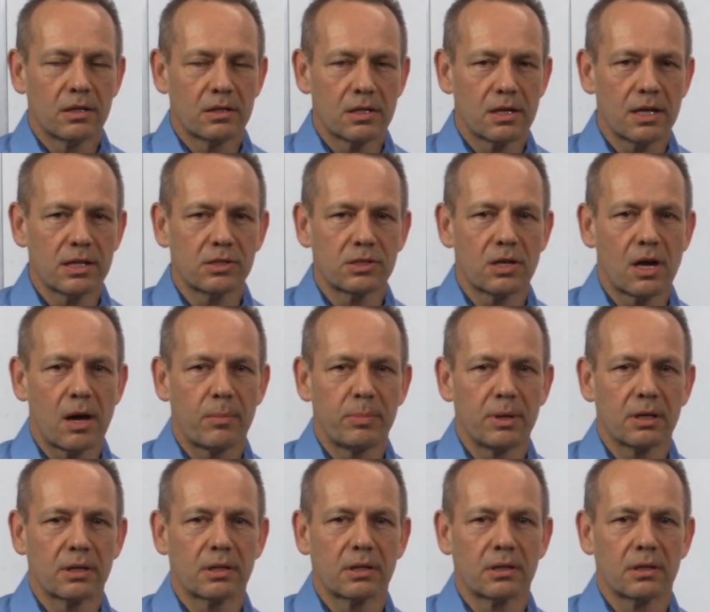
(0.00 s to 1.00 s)
Today's
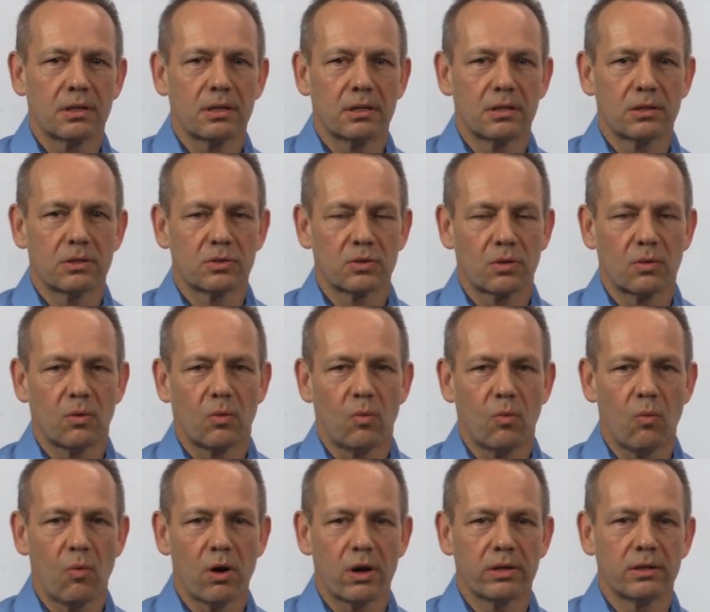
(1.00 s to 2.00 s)
topic is
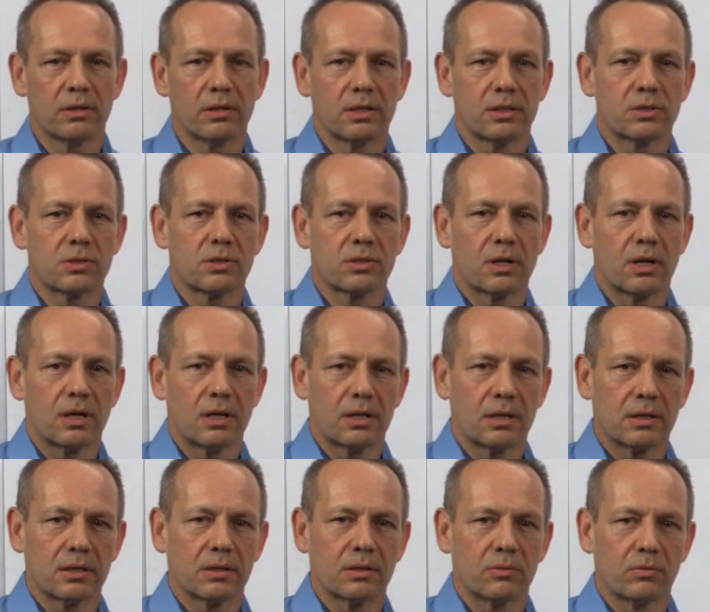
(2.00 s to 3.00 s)
one that's
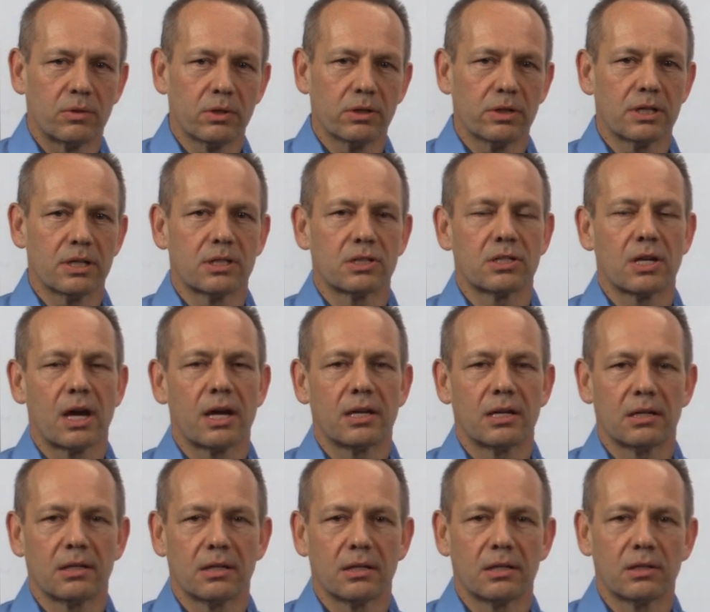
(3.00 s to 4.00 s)
uh, really
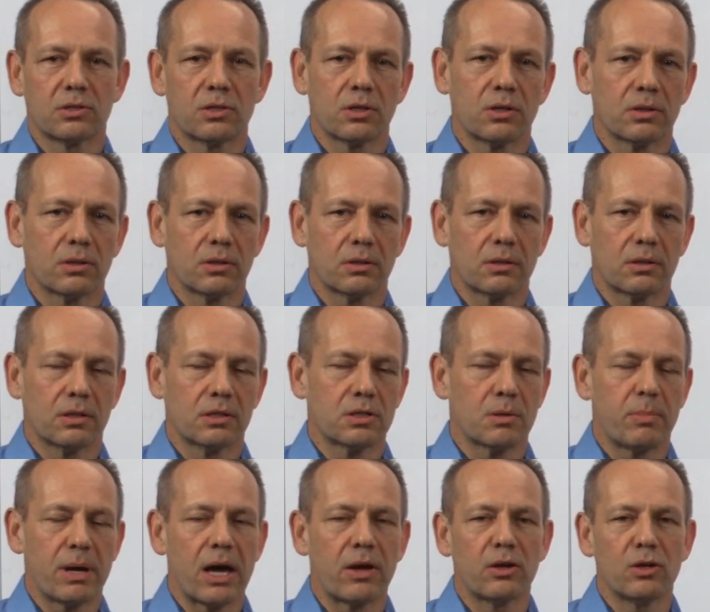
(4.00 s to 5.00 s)
exciting, and it's, a, it's
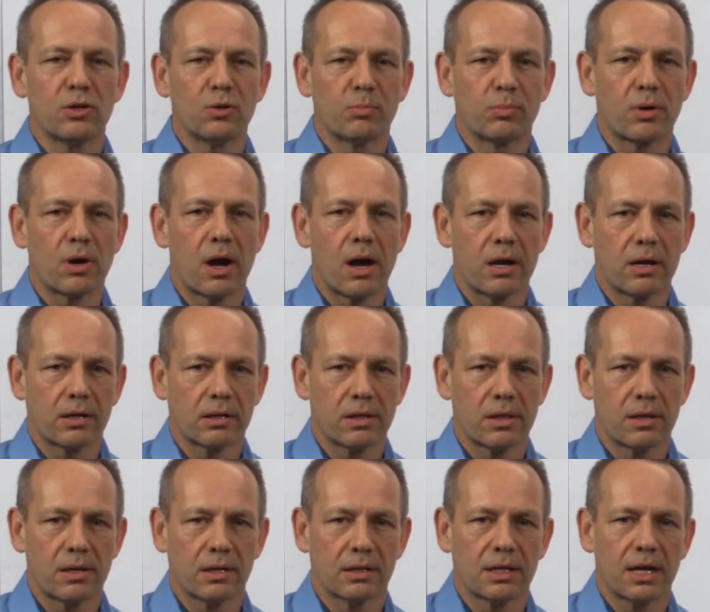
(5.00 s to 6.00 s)
about a new
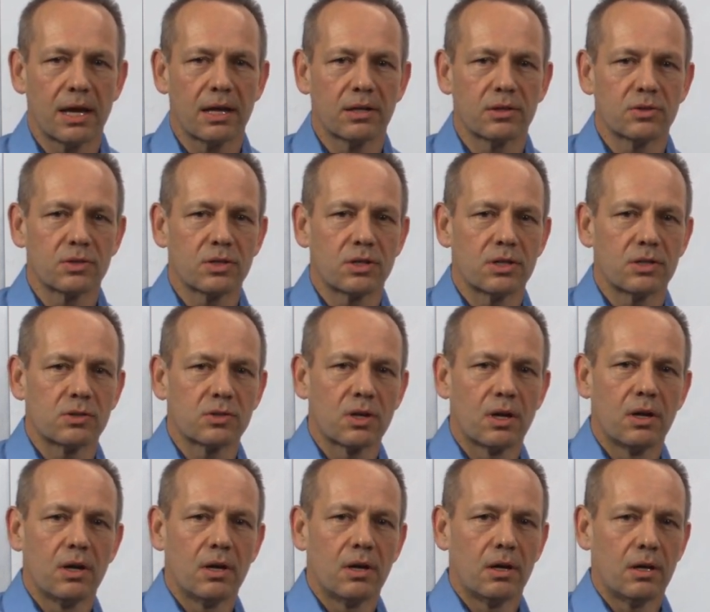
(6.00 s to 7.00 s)
product that Cadence has
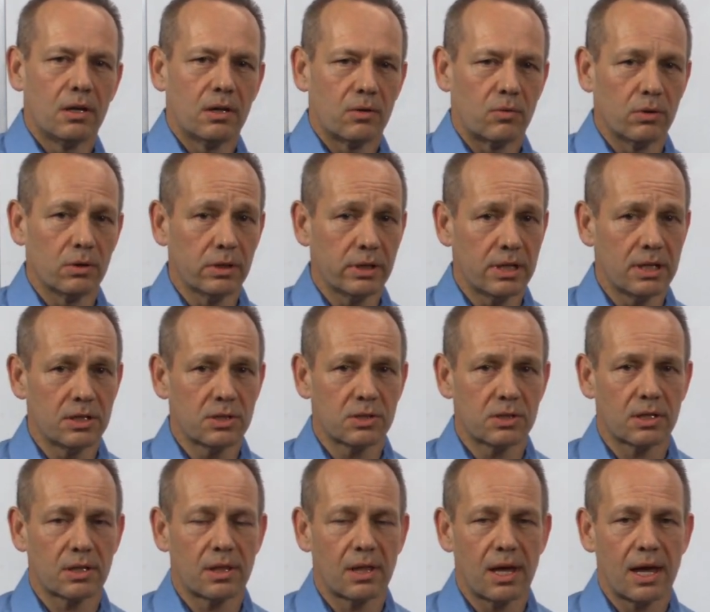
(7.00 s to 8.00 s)

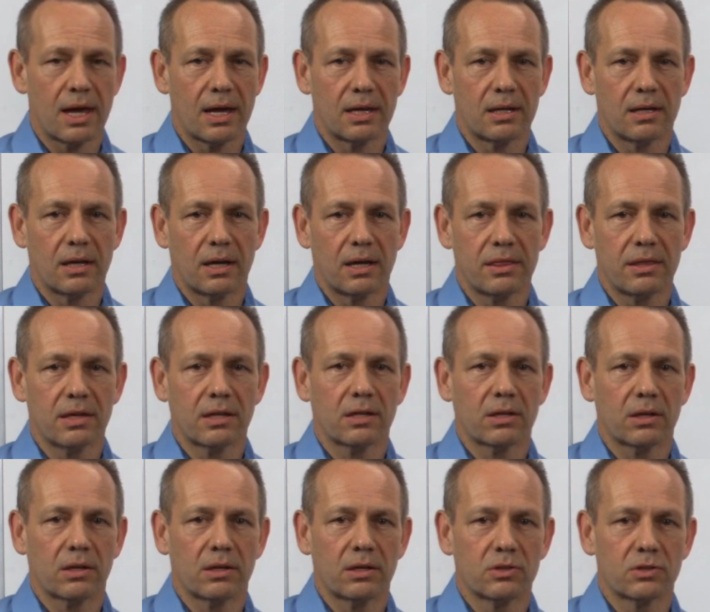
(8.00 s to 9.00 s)
released that I
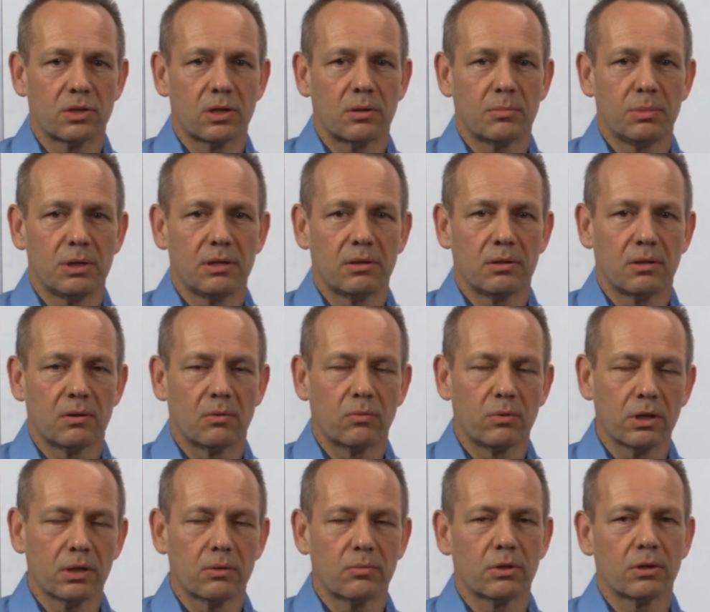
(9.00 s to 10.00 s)
think is going to be
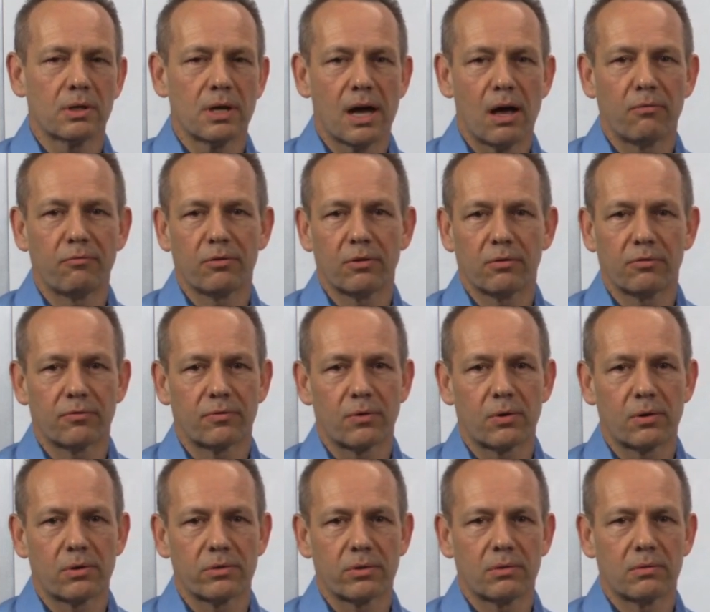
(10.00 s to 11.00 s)
really, really helpful
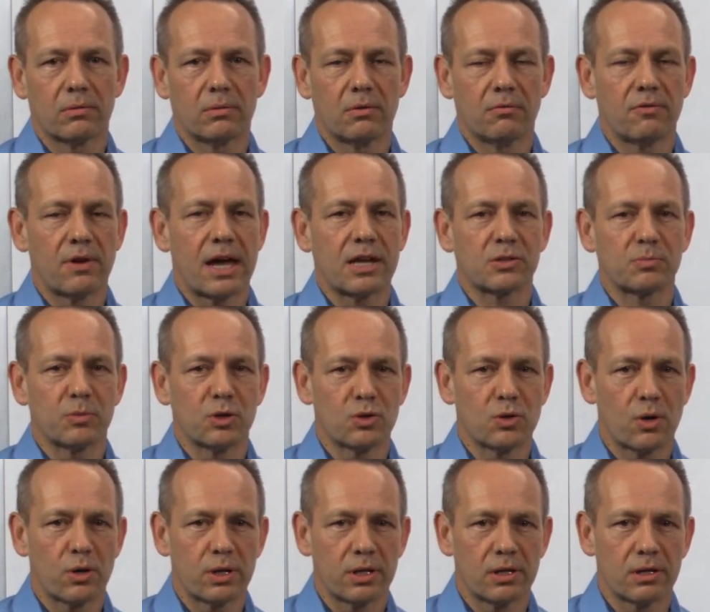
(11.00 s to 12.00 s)
for the vast
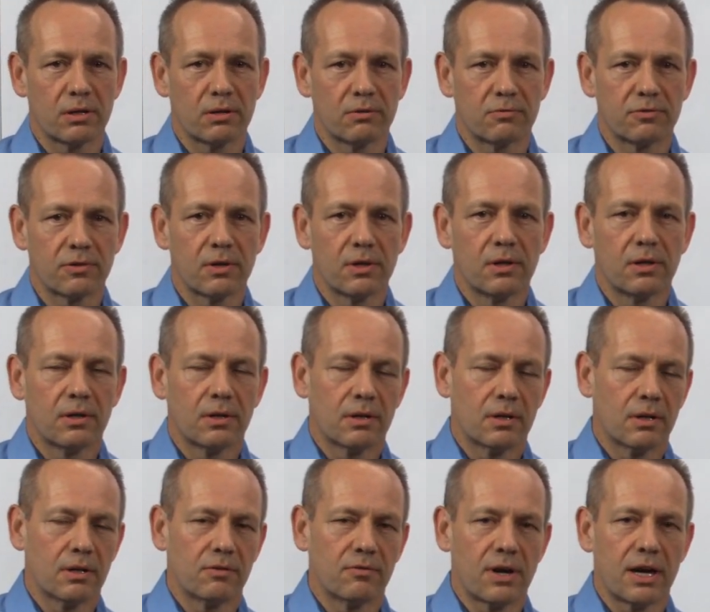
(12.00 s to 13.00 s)
majority of,
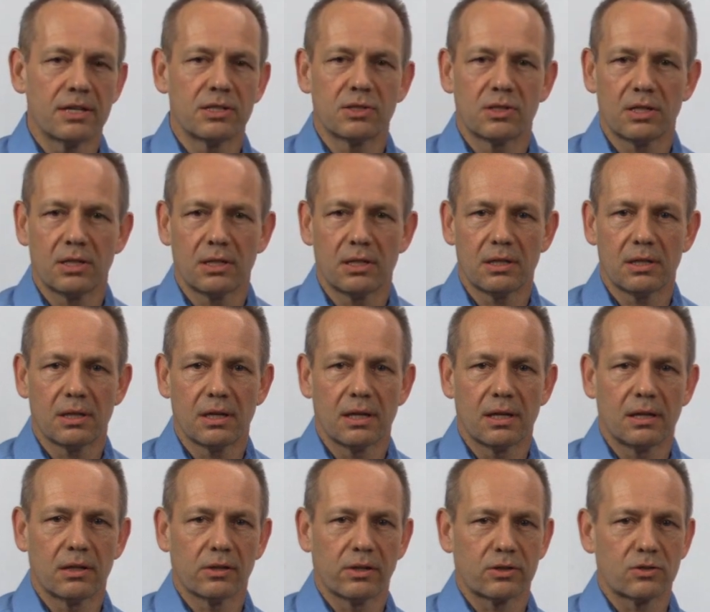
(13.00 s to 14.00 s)
of I C
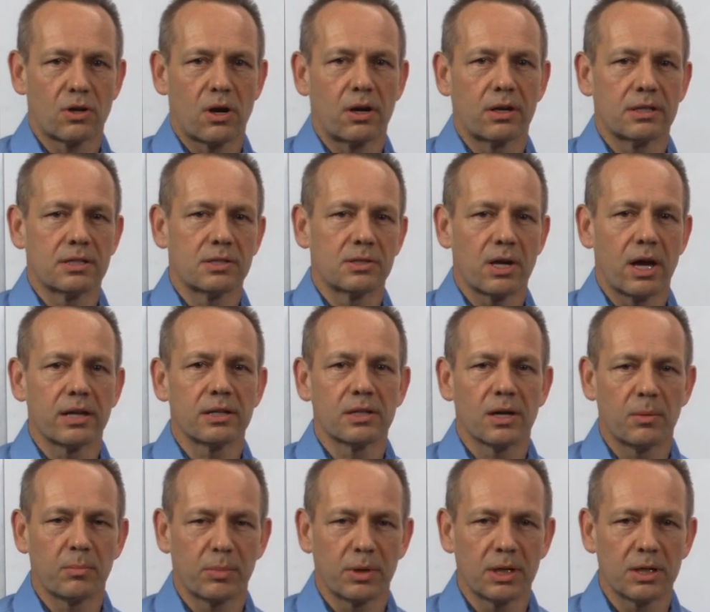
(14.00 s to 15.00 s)
and electronic design
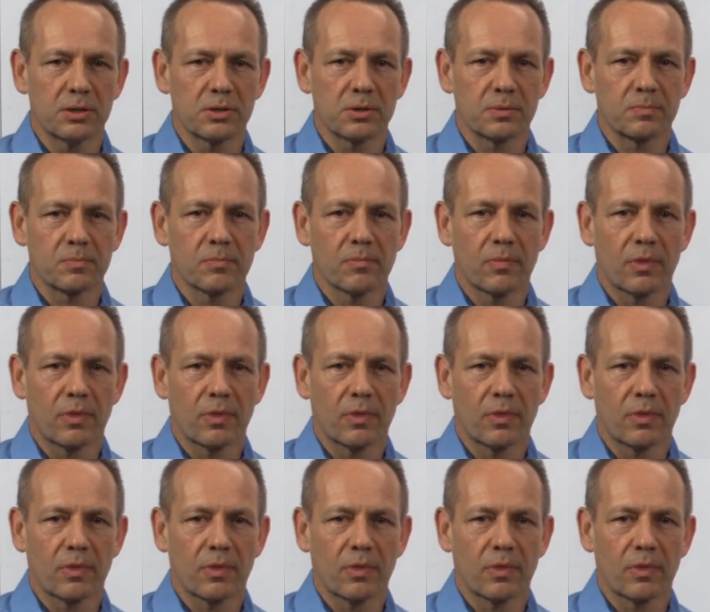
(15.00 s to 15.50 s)
companies.